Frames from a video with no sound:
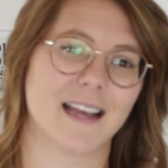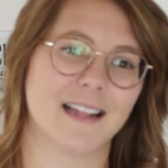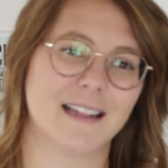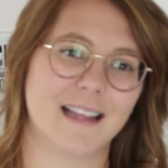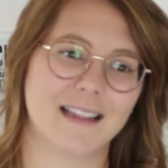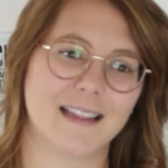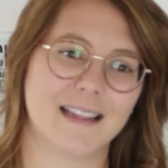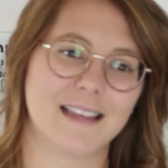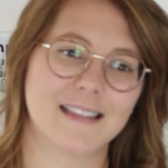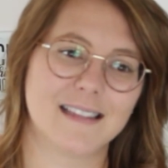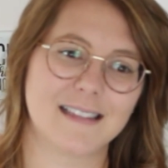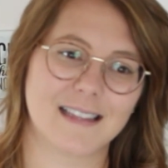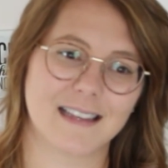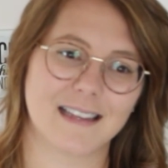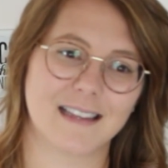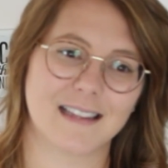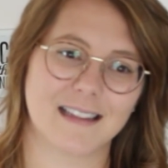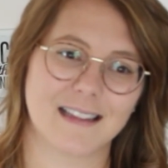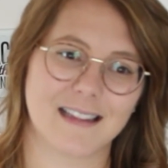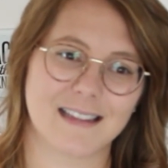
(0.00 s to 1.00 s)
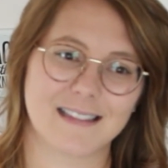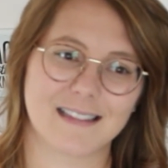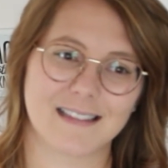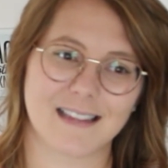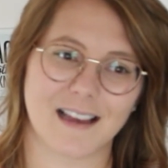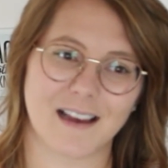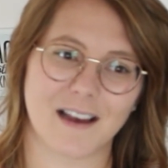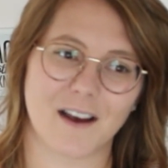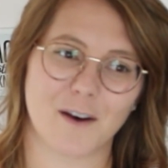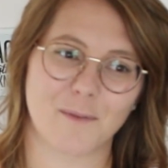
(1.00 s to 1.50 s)
and then
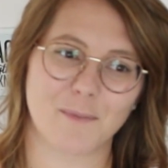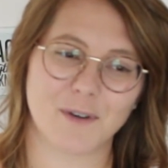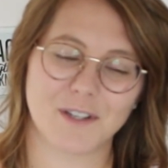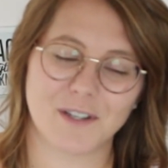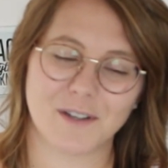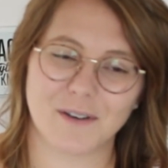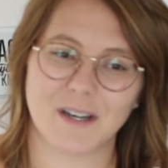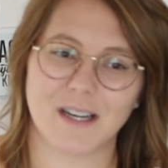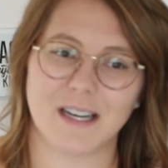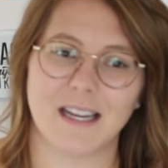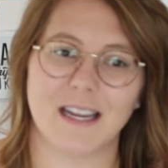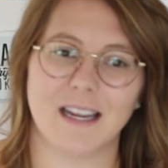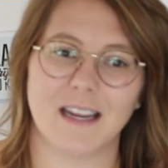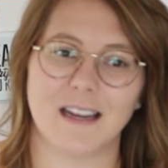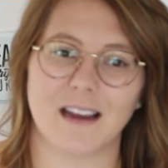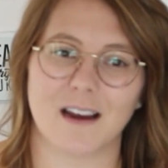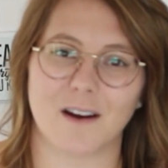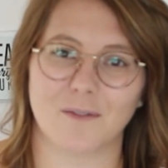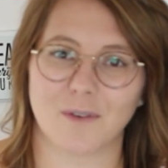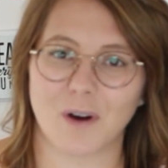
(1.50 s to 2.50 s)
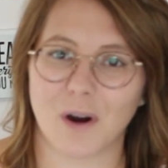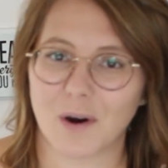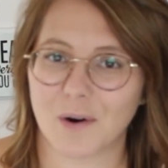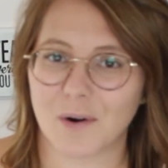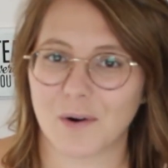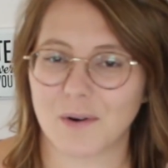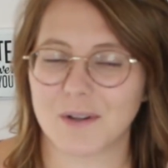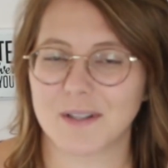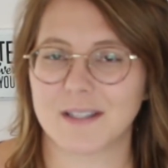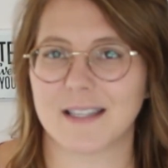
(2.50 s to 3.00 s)
this opportunity
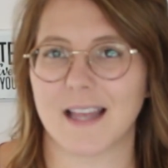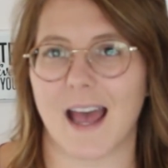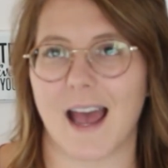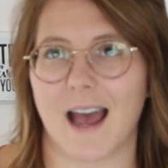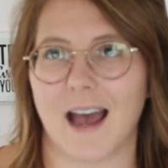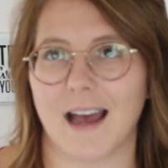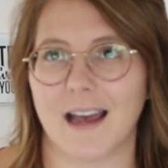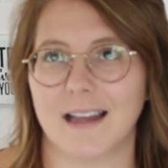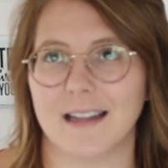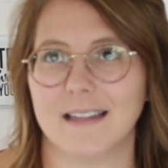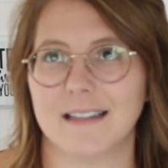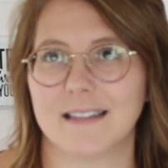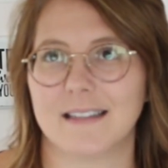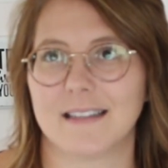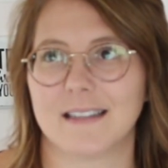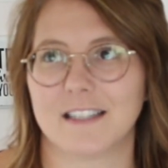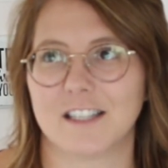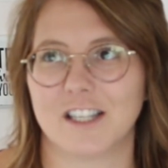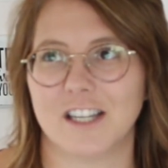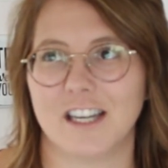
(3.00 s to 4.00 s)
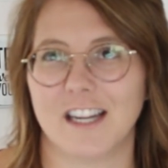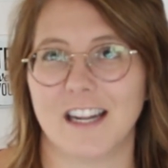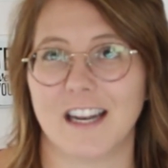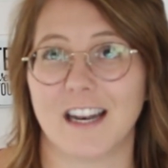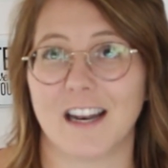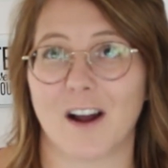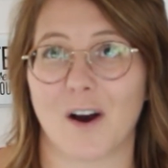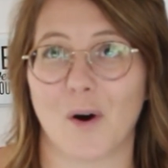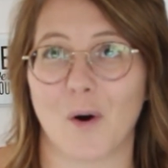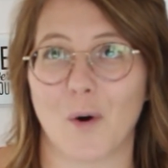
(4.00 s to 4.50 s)
arose, and she
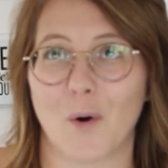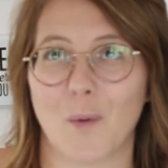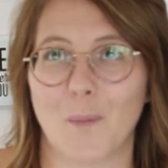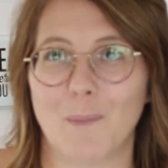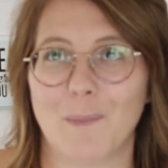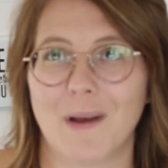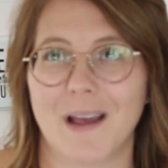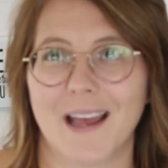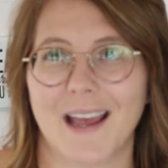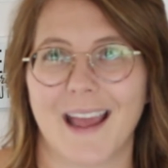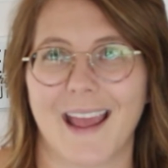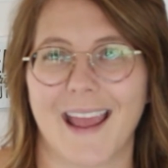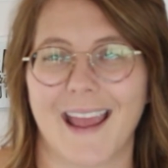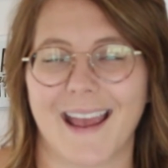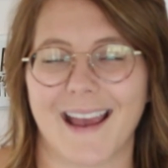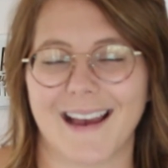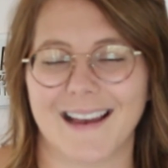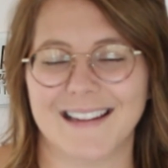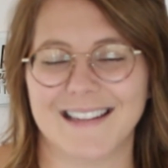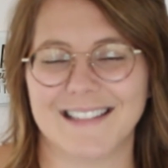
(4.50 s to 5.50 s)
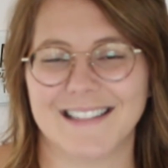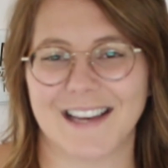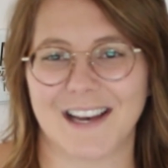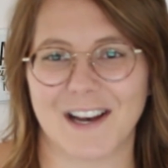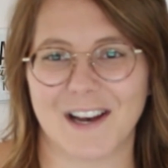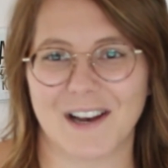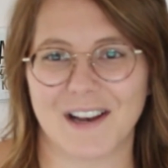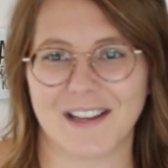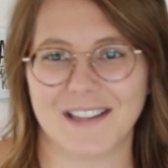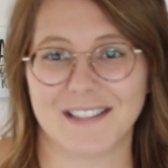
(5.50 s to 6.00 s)
needed a home, and
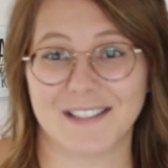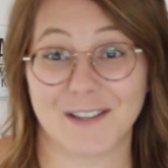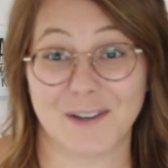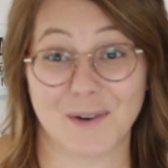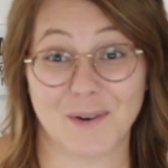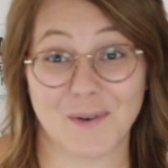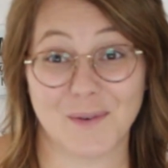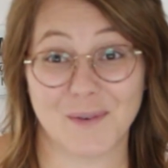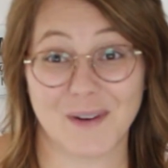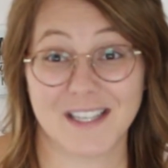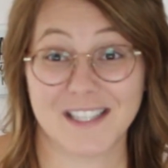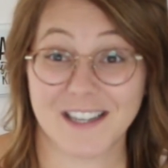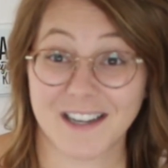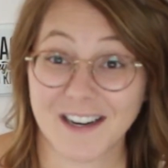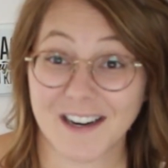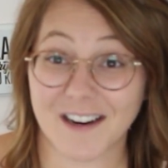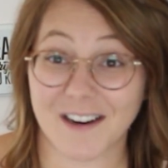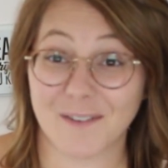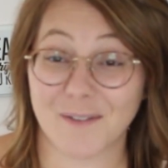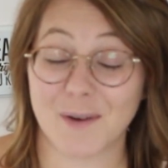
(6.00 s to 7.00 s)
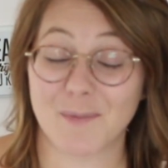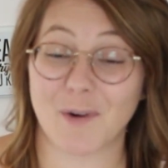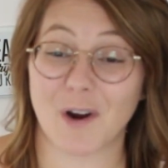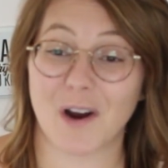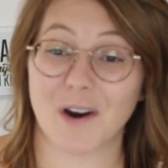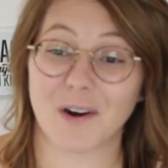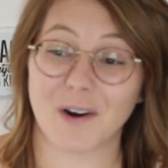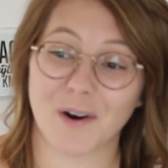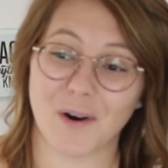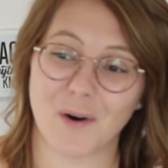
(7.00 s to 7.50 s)
so we took her, we
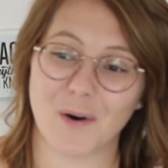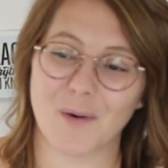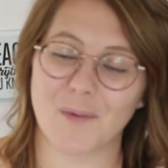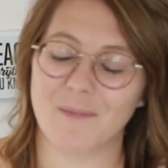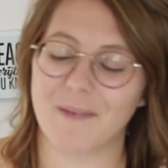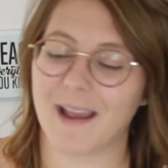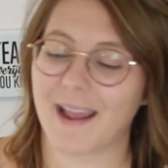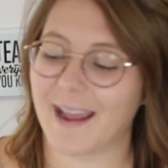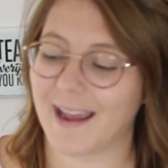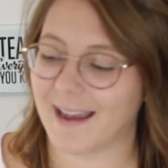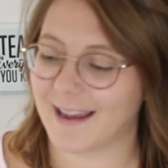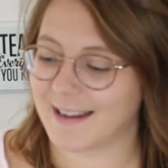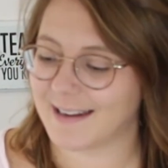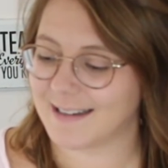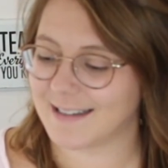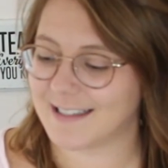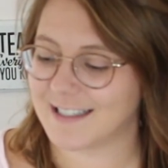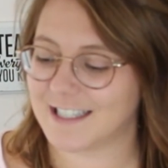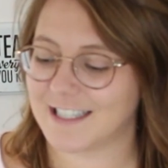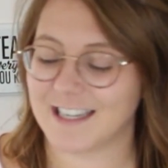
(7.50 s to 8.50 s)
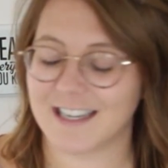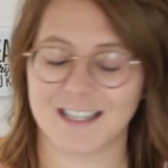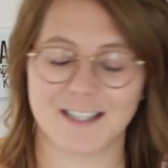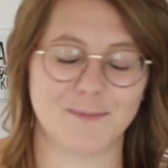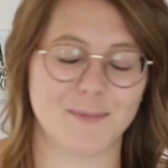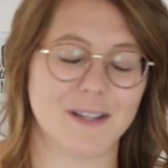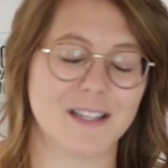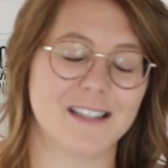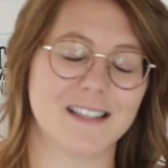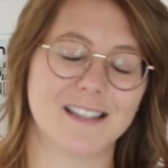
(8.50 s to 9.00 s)
brought her home, and she
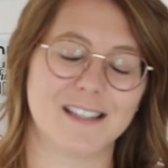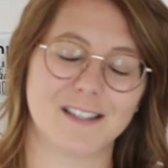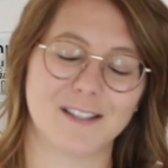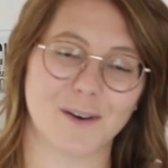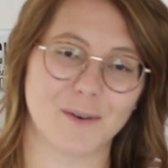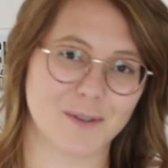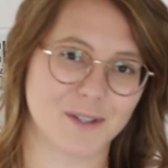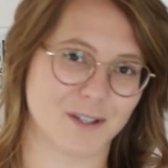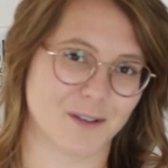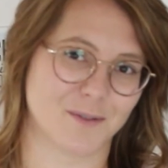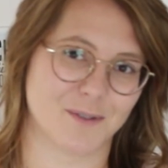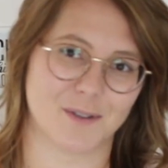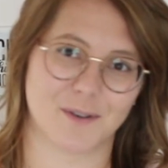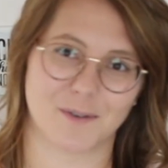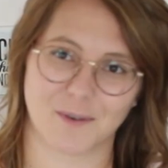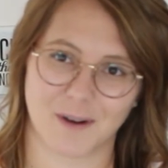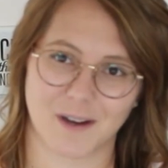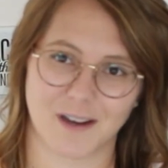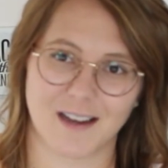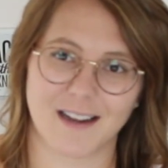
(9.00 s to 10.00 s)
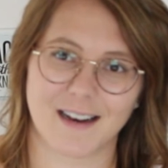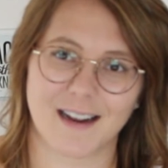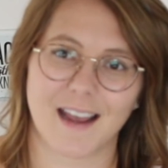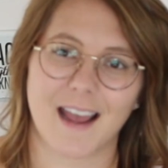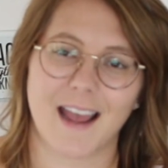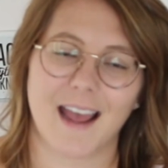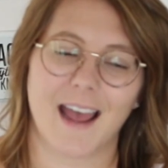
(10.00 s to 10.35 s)
has been so, so, so good.